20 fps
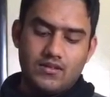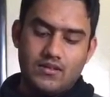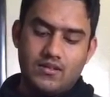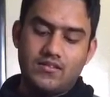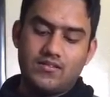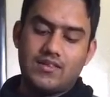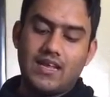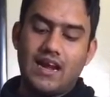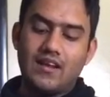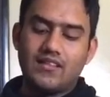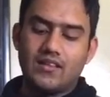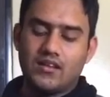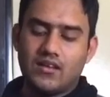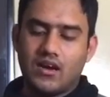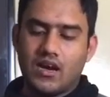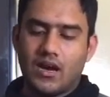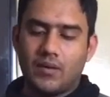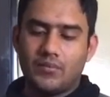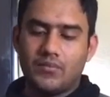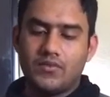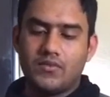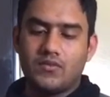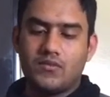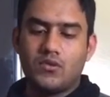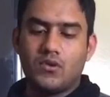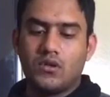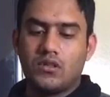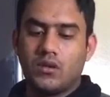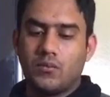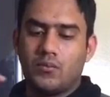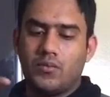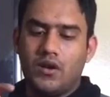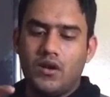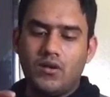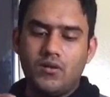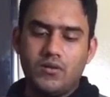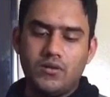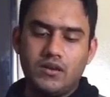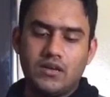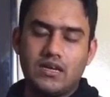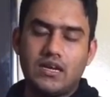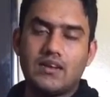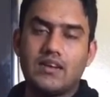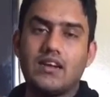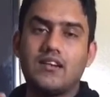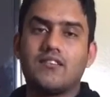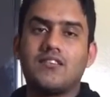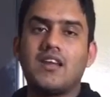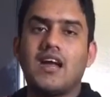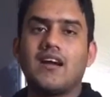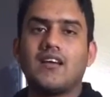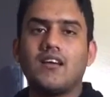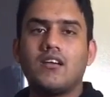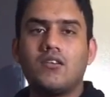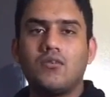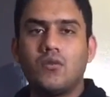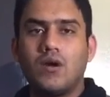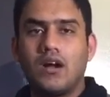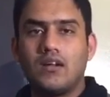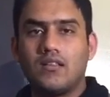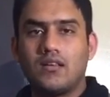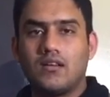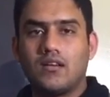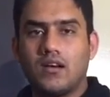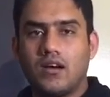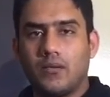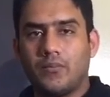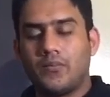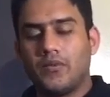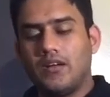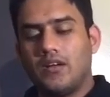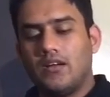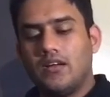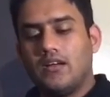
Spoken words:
inside the cup. So the balloon gets attracted toward the cup,